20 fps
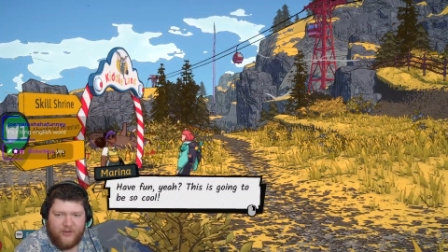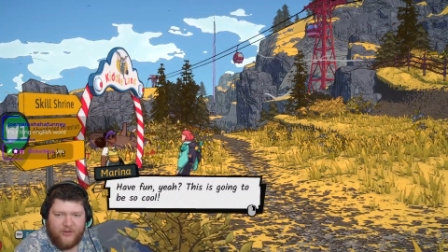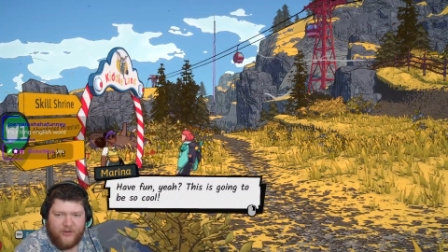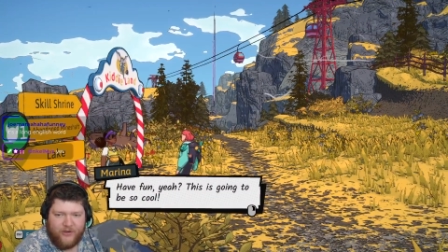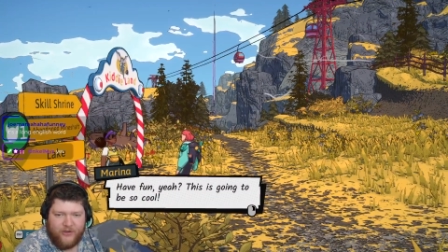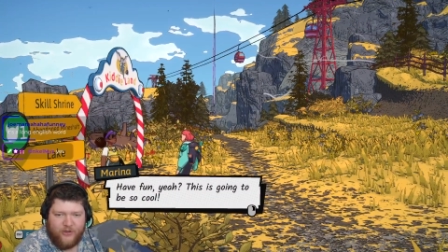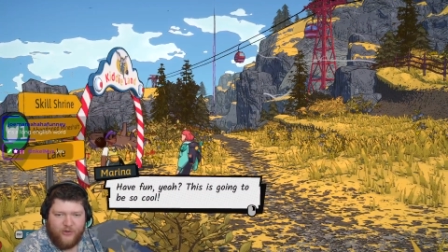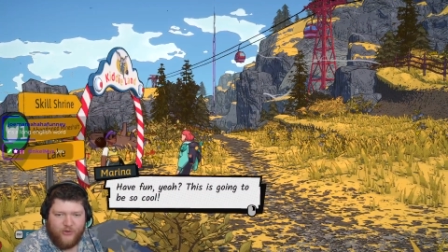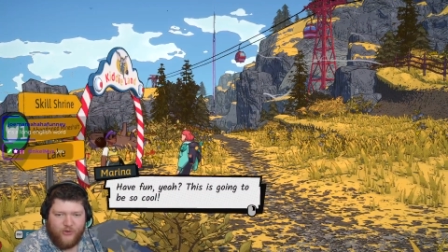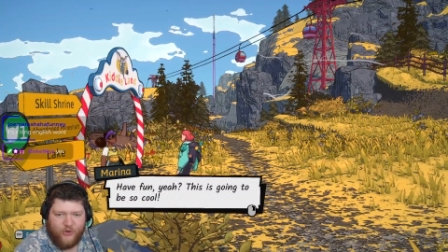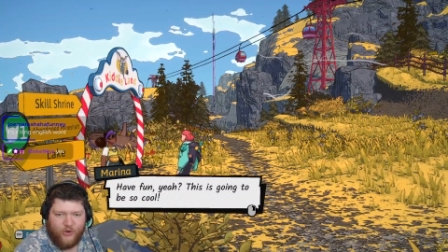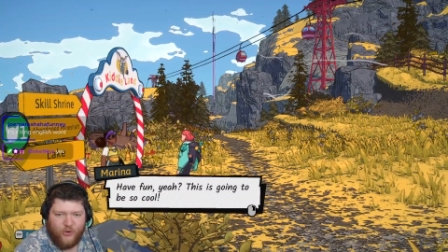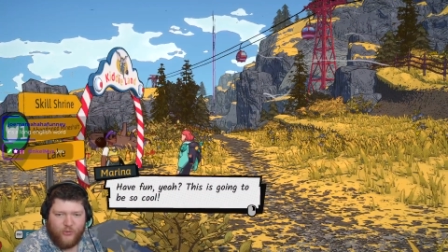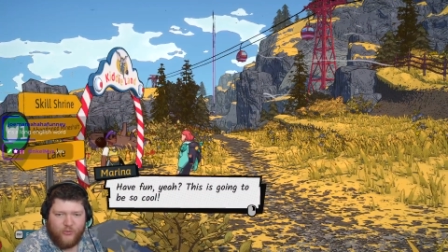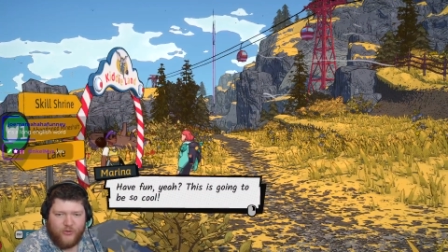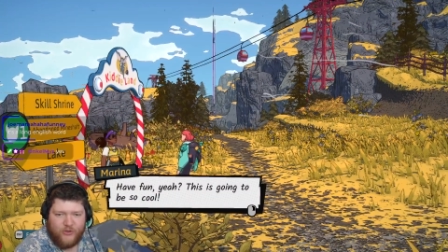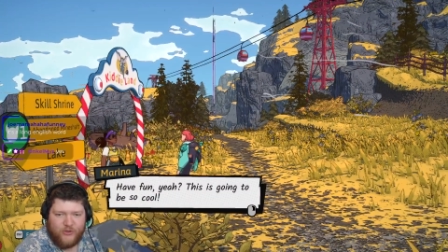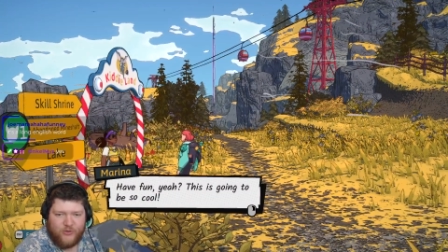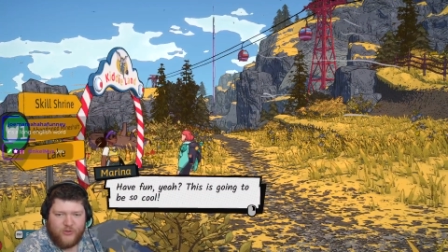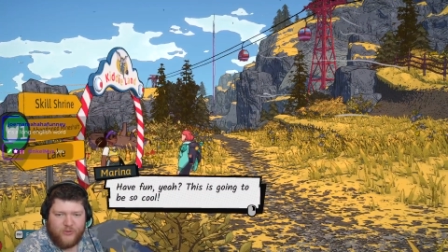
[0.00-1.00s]
a lot of
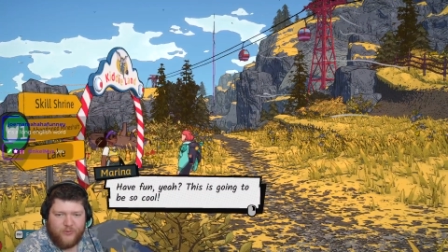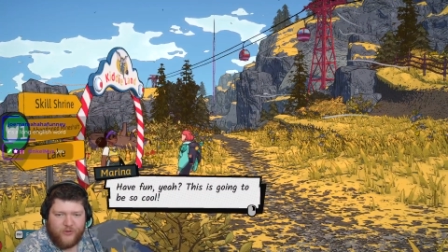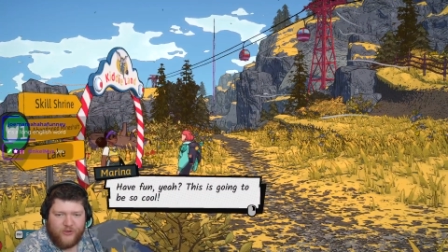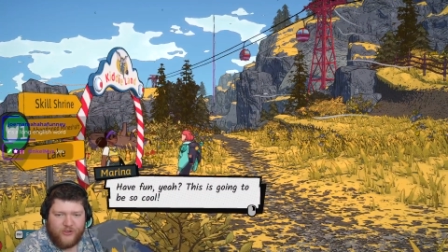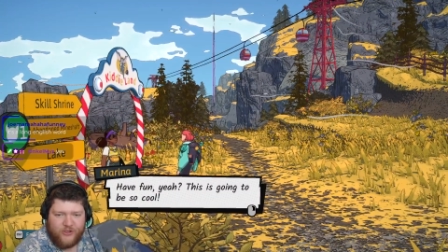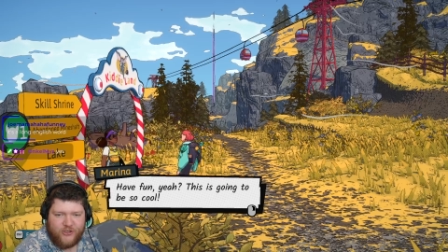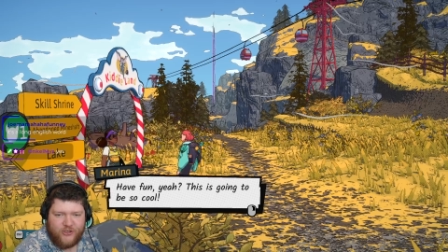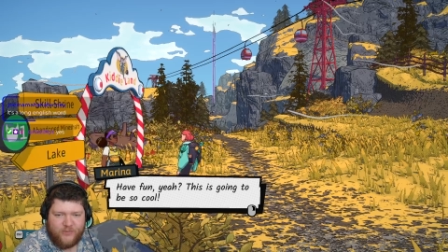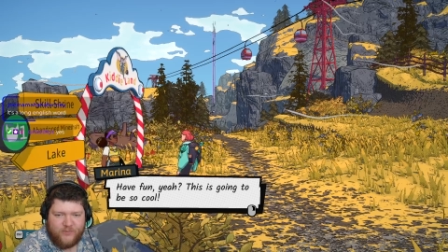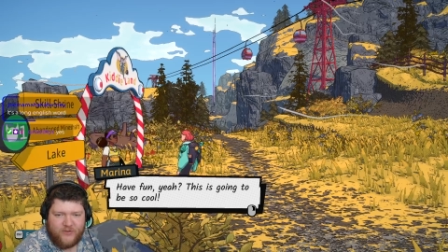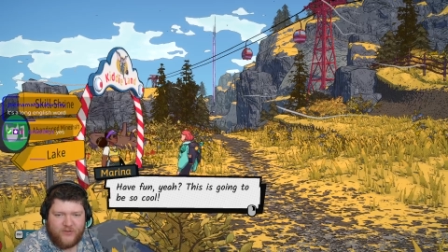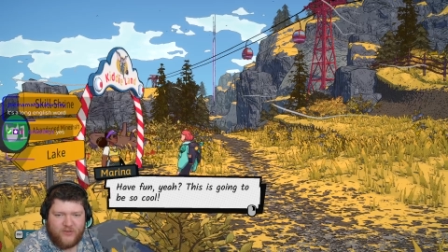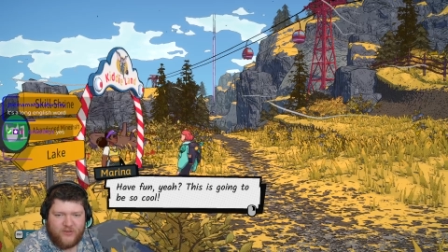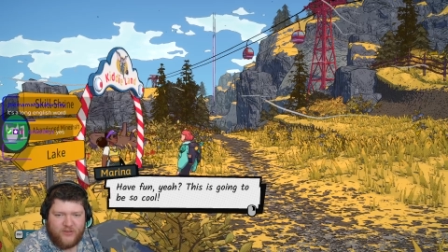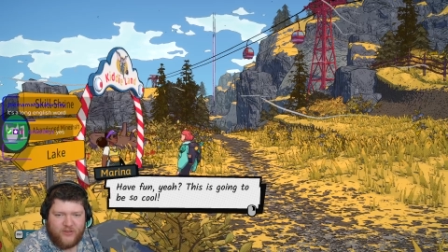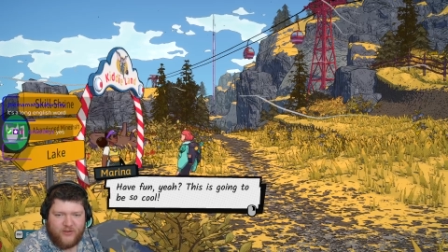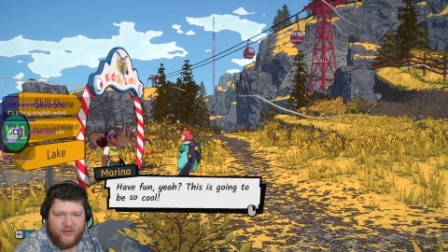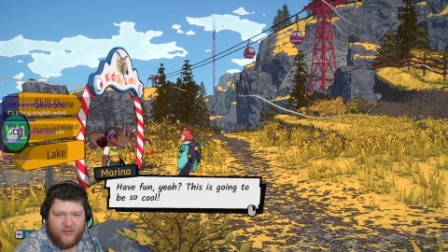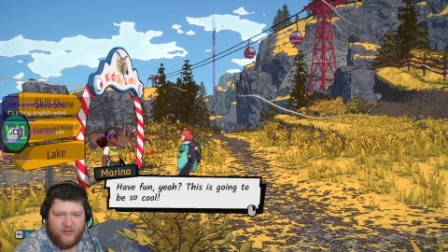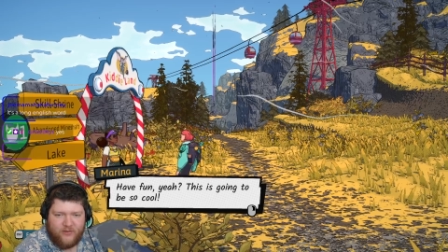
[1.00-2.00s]
YouTubers with sponsorships
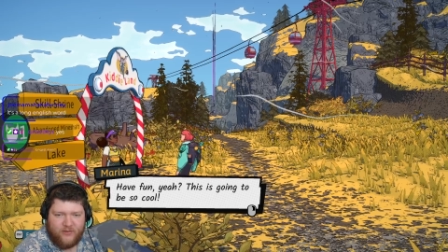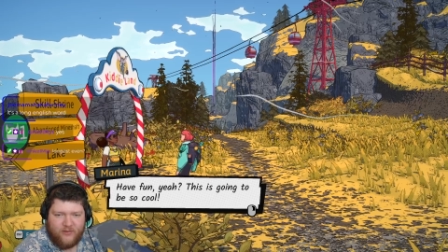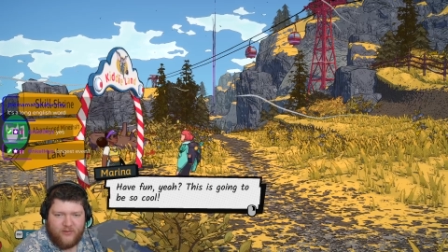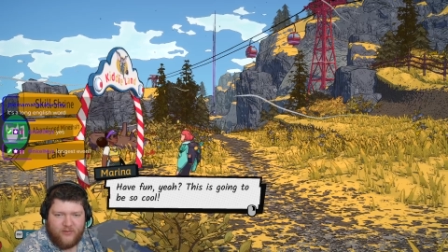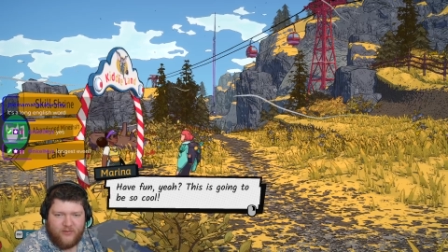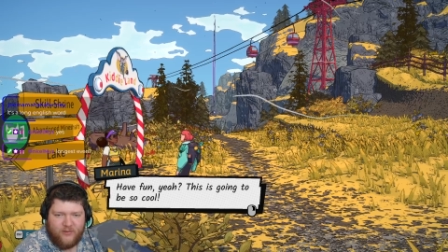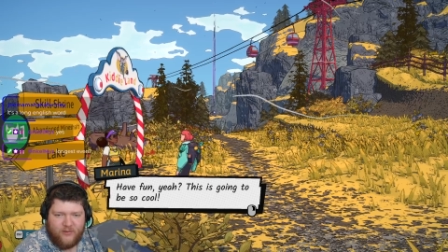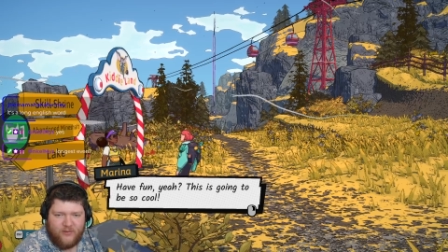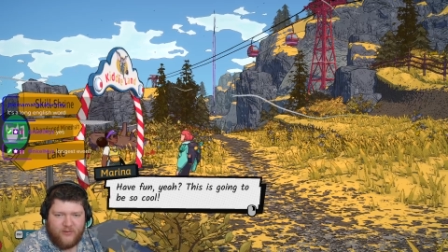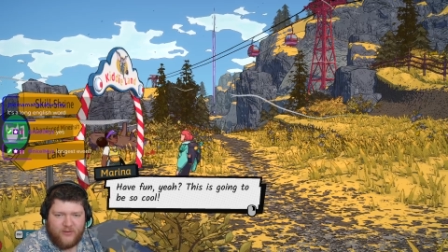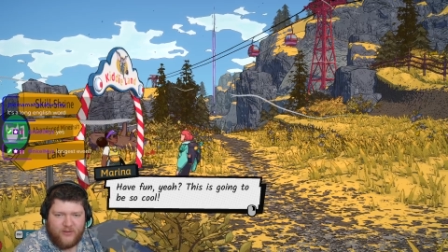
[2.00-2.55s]
deal